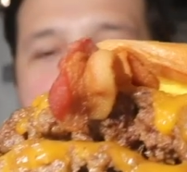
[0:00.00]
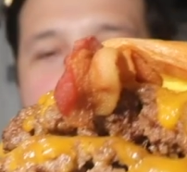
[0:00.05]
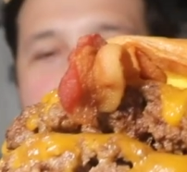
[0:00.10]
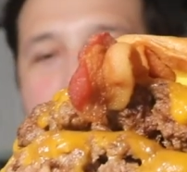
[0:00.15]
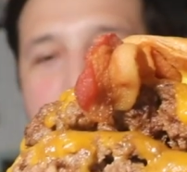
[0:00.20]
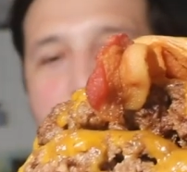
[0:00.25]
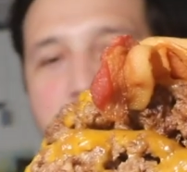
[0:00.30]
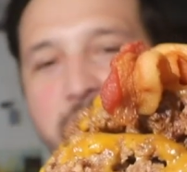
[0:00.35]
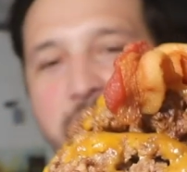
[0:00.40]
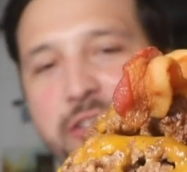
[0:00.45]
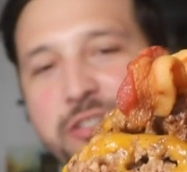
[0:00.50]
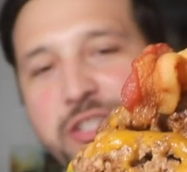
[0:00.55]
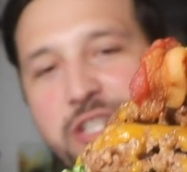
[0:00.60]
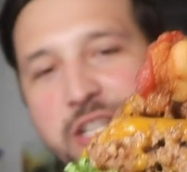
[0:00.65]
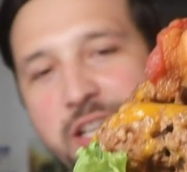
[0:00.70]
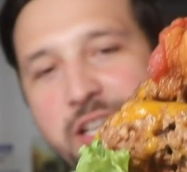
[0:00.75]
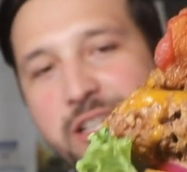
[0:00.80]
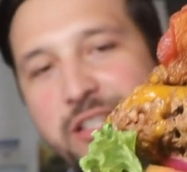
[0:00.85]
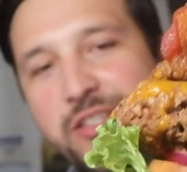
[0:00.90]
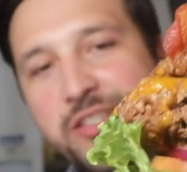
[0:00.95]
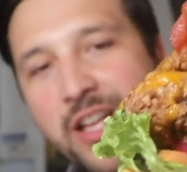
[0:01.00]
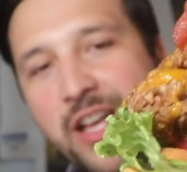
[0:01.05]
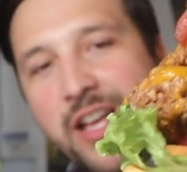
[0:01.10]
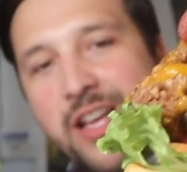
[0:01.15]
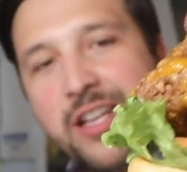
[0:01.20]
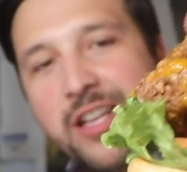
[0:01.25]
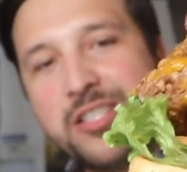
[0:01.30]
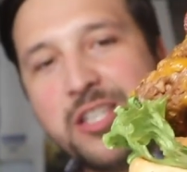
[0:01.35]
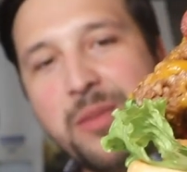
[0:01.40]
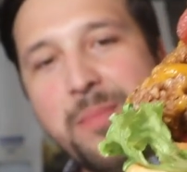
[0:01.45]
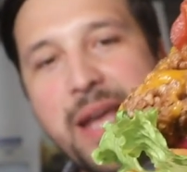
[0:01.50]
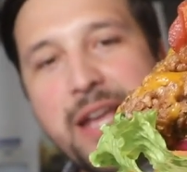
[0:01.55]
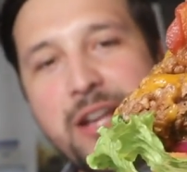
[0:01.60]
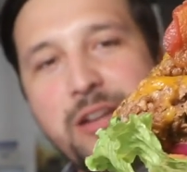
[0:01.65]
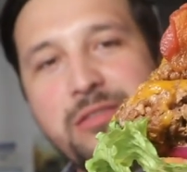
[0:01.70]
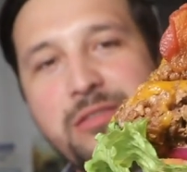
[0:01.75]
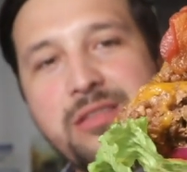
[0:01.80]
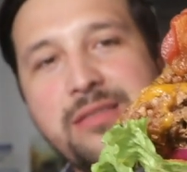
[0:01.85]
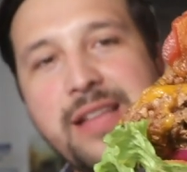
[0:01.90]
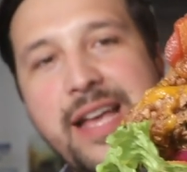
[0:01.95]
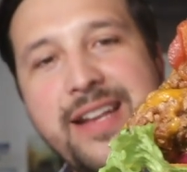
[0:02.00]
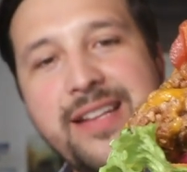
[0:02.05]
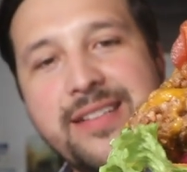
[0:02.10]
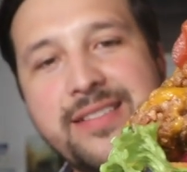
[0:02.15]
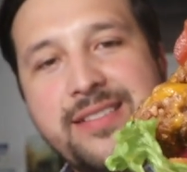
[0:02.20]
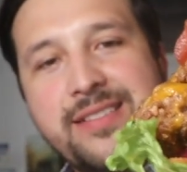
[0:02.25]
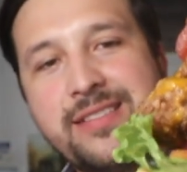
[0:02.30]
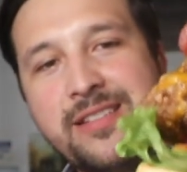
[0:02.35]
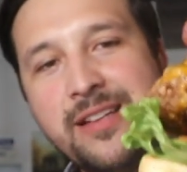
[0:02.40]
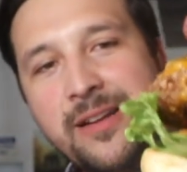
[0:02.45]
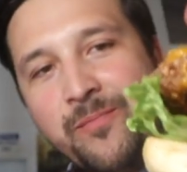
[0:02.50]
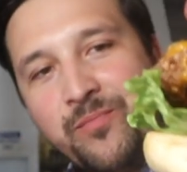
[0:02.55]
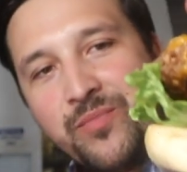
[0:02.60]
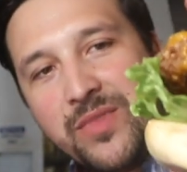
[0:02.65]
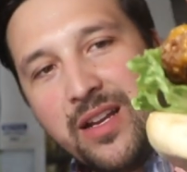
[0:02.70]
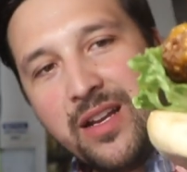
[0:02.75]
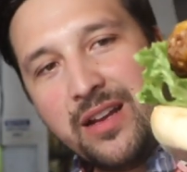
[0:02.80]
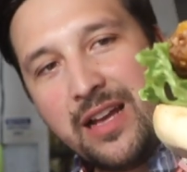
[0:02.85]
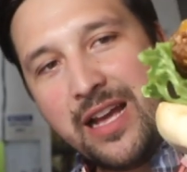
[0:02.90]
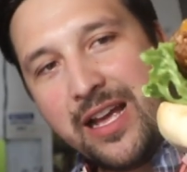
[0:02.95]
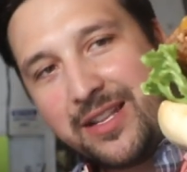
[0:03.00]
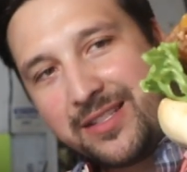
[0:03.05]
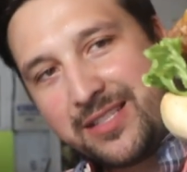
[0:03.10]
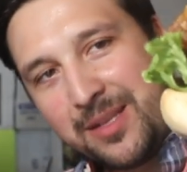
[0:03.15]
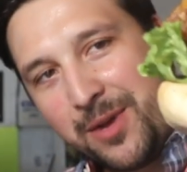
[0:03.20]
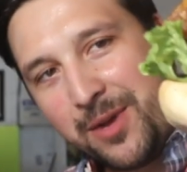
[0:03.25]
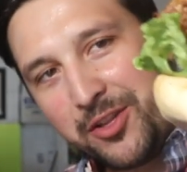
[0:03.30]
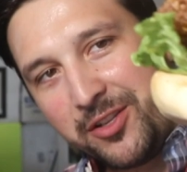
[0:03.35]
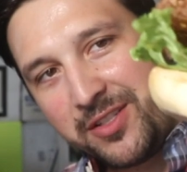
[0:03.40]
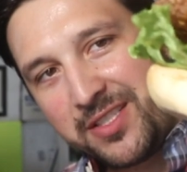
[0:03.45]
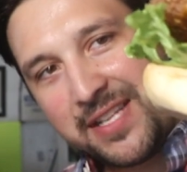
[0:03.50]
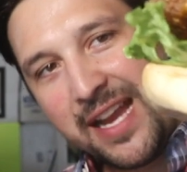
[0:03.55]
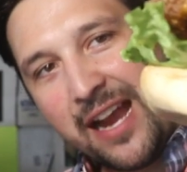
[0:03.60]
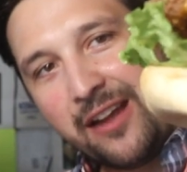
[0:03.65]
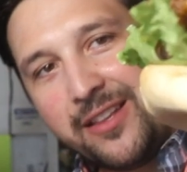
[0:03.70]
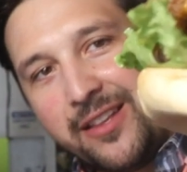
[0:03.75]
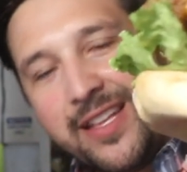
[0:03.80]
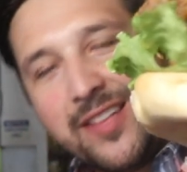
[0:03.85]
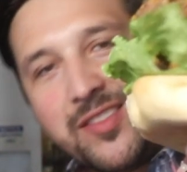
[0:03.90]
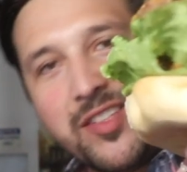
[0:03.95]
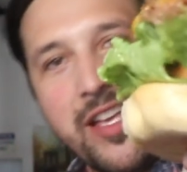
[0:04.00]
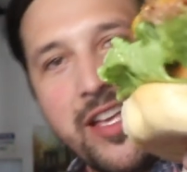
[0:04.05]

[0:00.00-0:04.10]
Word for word: kinds of cheddar cheese, tomatoes, lettuce, and some other salad that's